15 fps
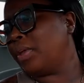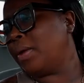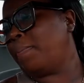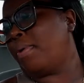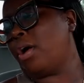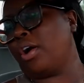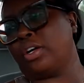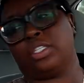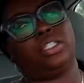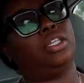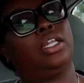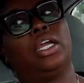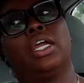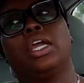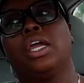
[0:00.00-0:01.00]
and
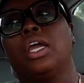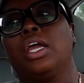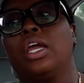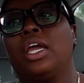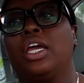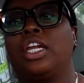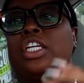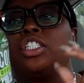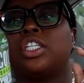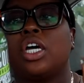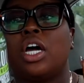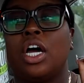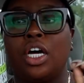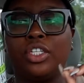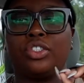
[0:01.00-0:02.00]
parsley and it's a
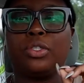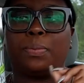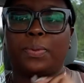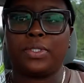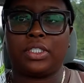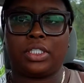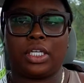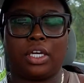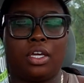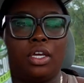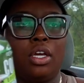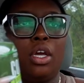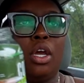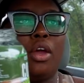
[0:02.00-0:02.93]
hundred percent